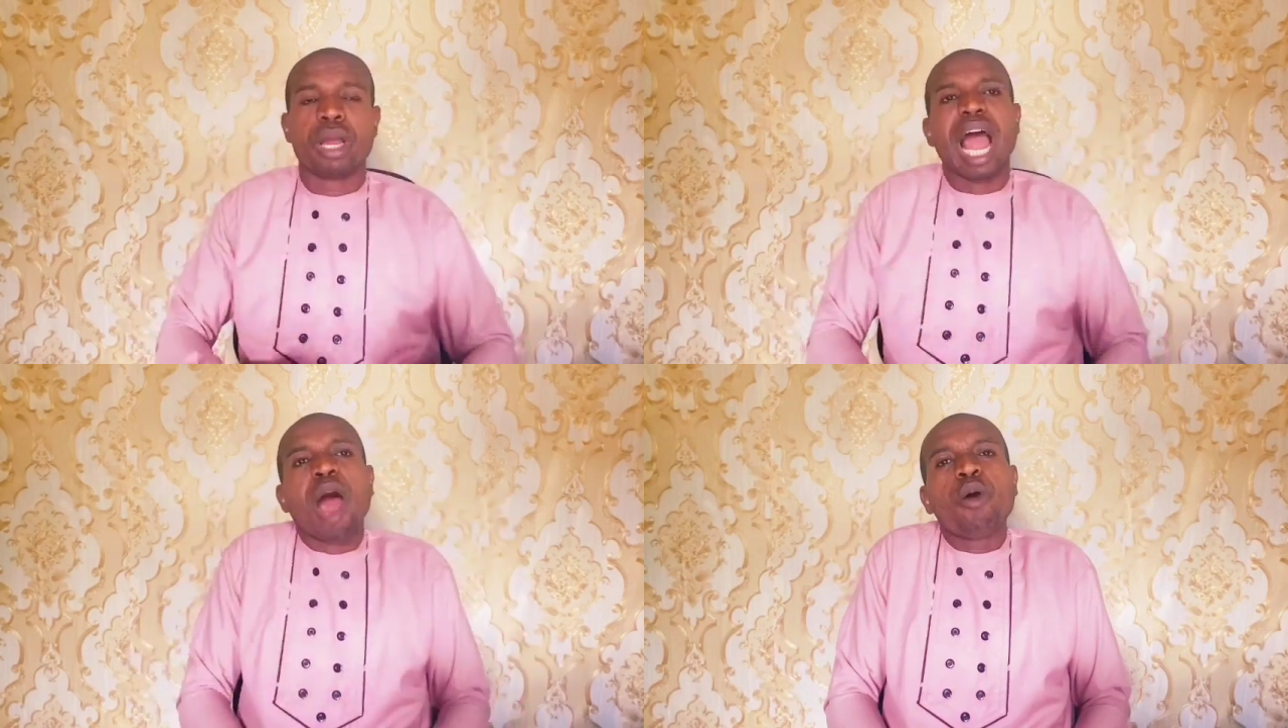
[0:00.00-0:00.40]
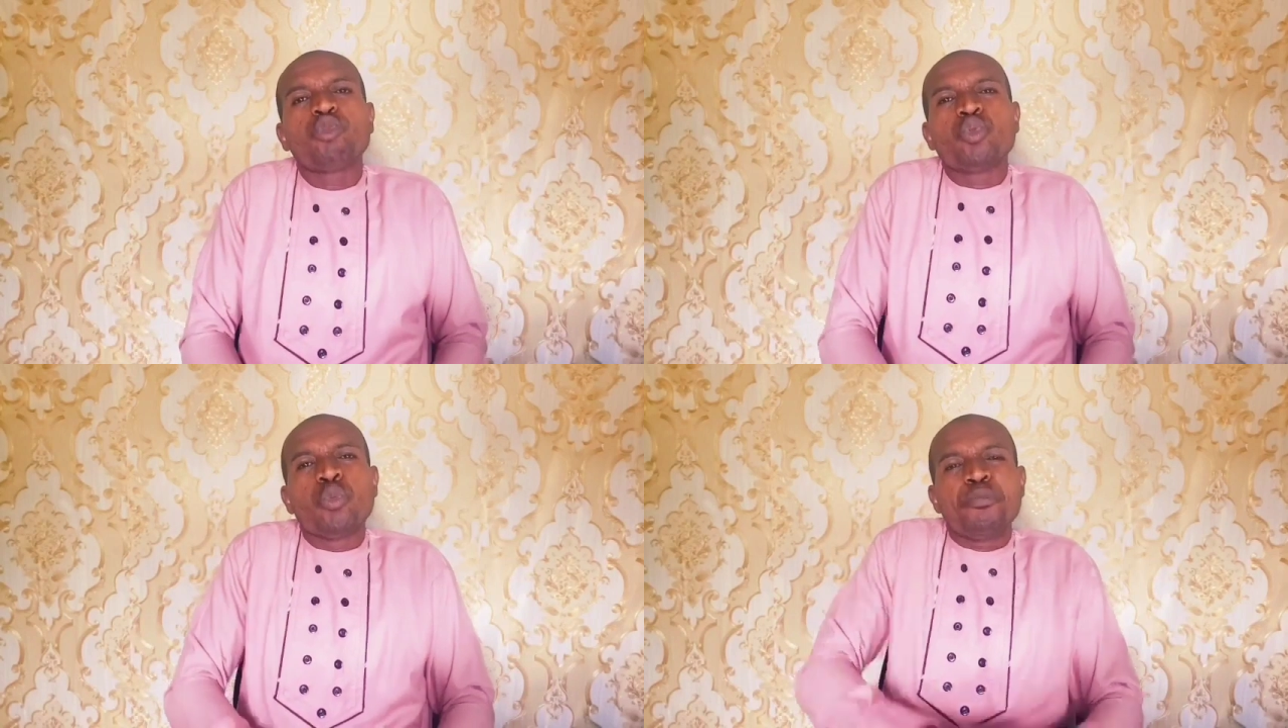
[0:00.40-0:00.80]
how
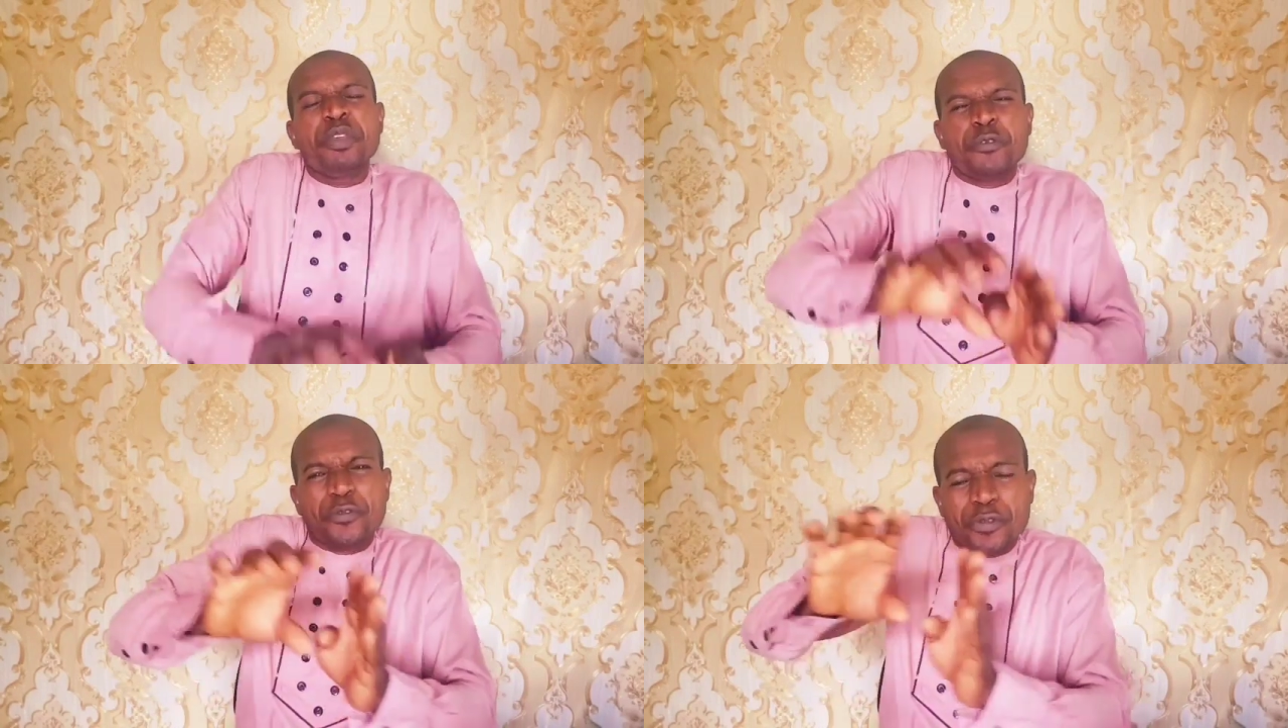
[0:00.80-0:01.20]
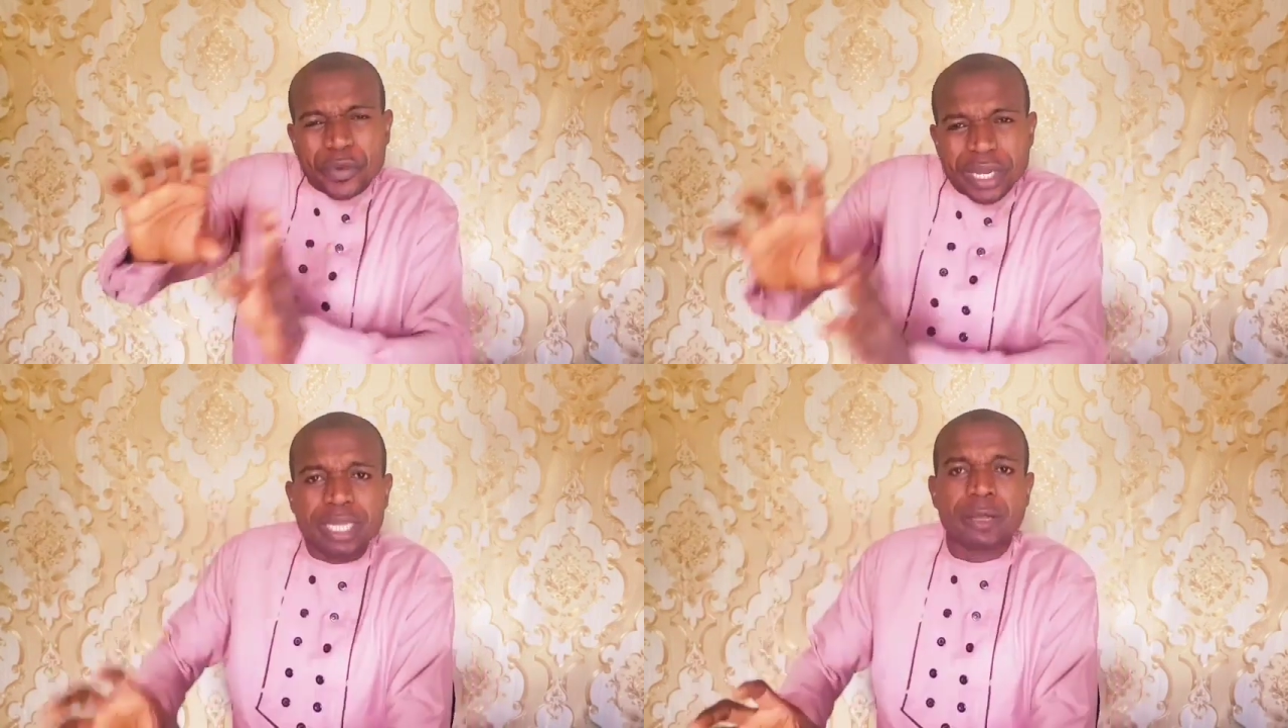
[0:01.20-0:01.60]
to be
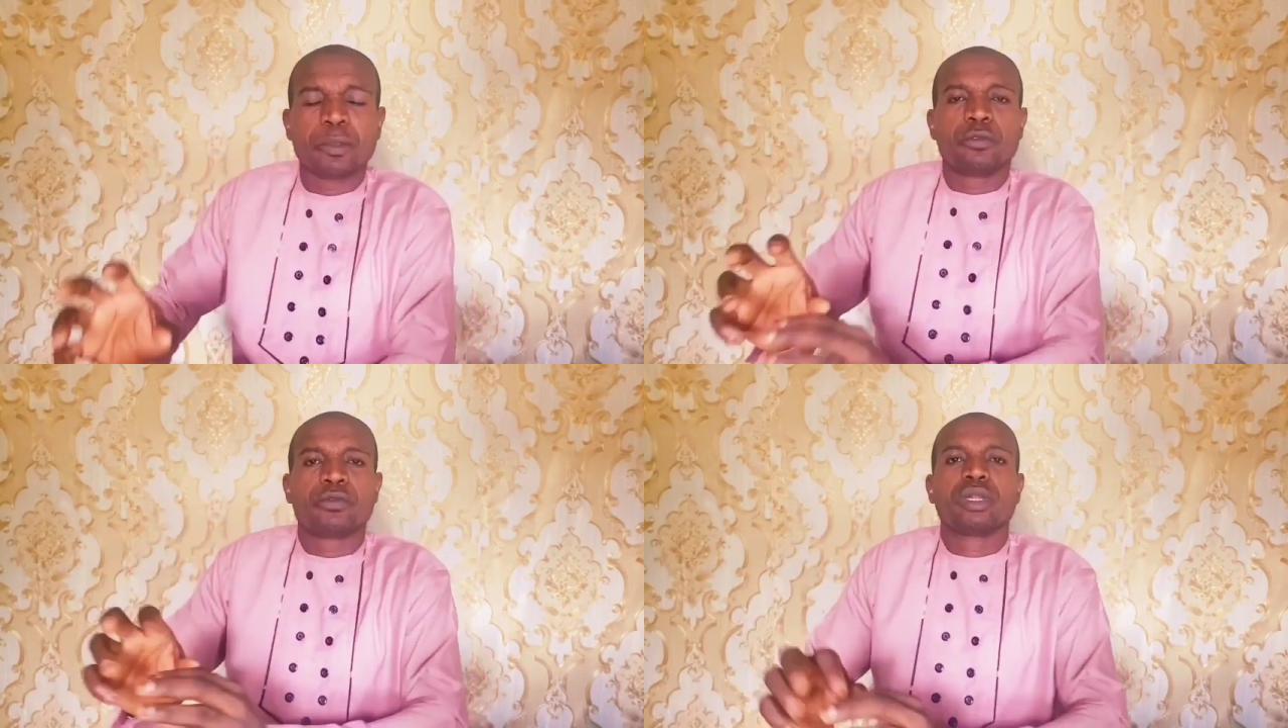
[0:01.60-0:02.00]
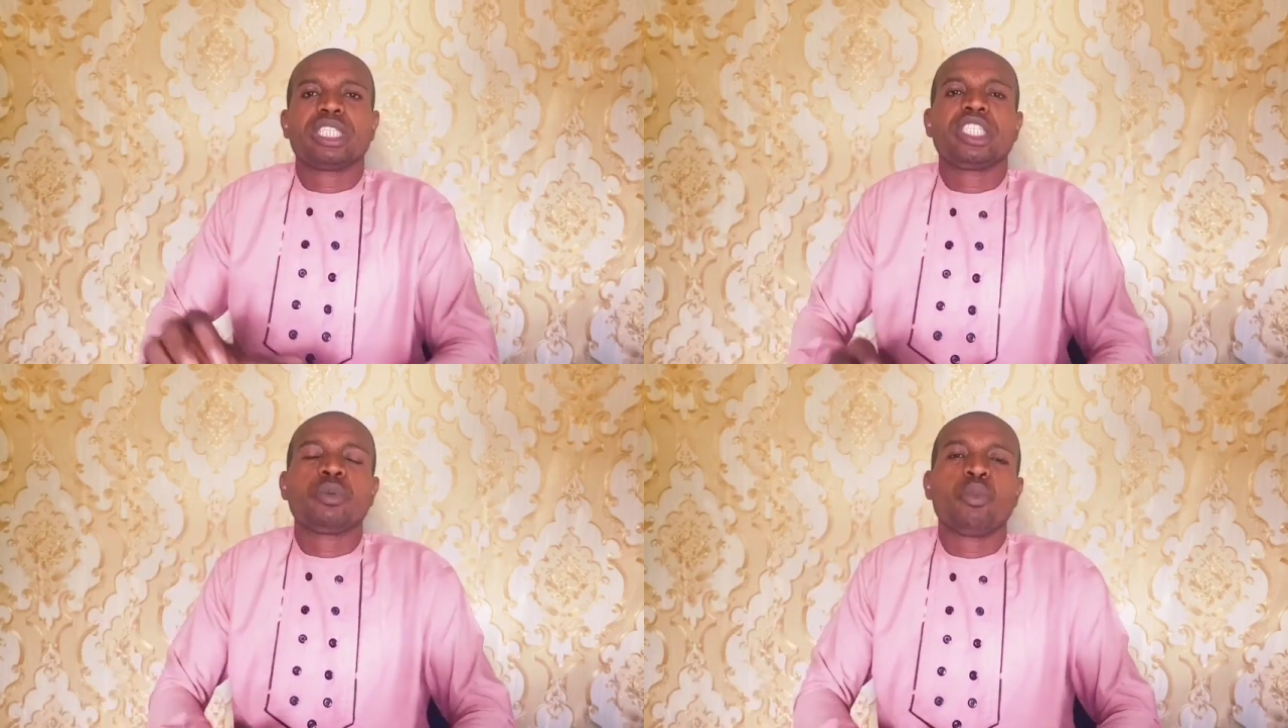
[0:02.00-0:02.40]
free from
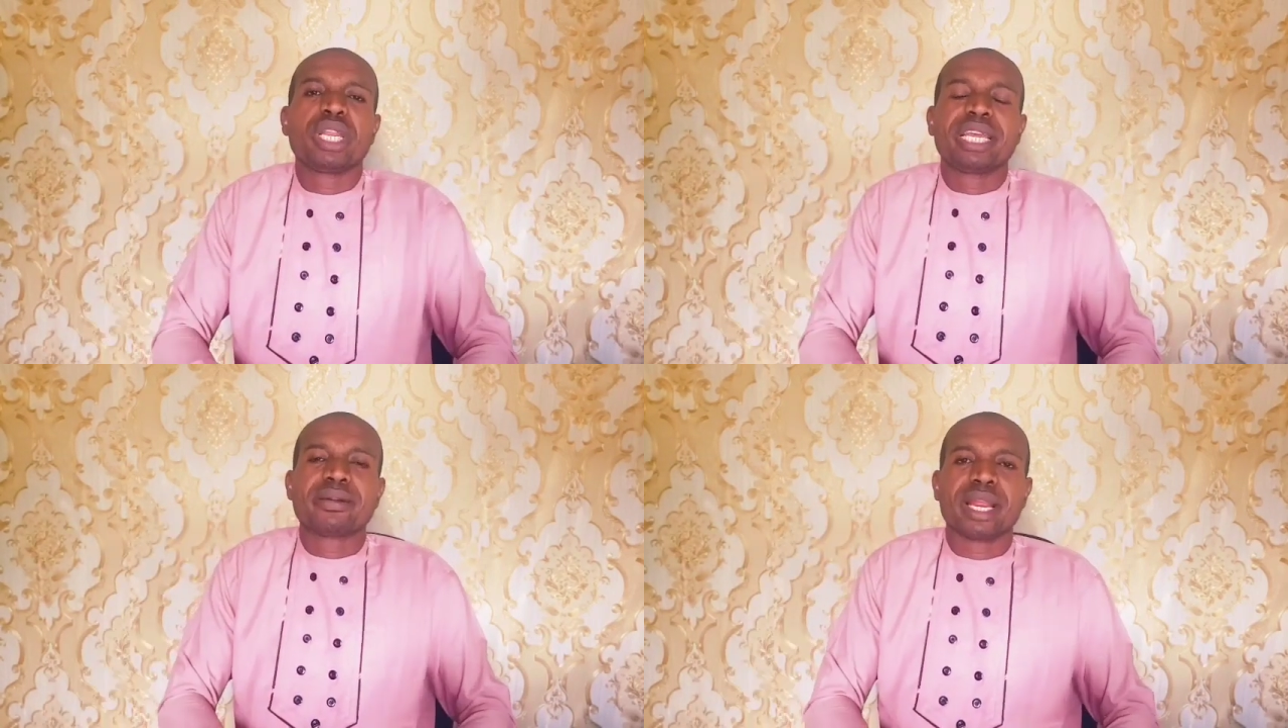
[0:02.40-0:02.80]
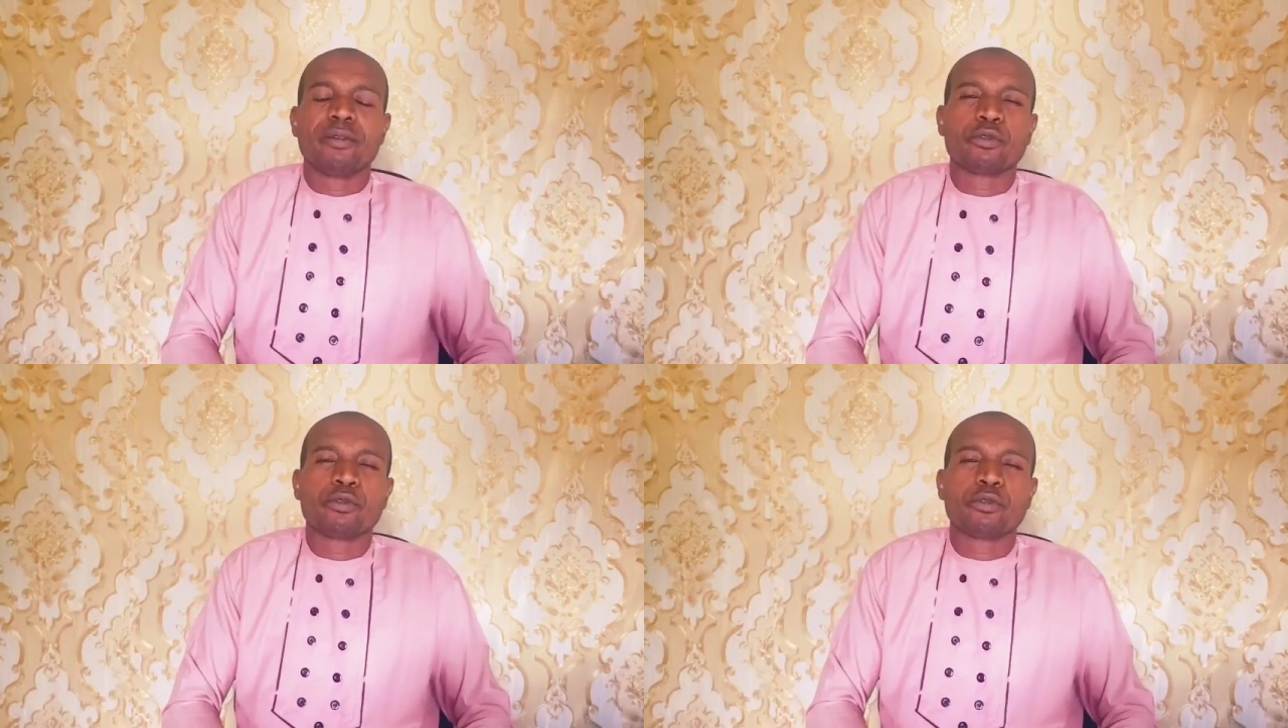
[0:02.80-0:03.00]
the demonic realm,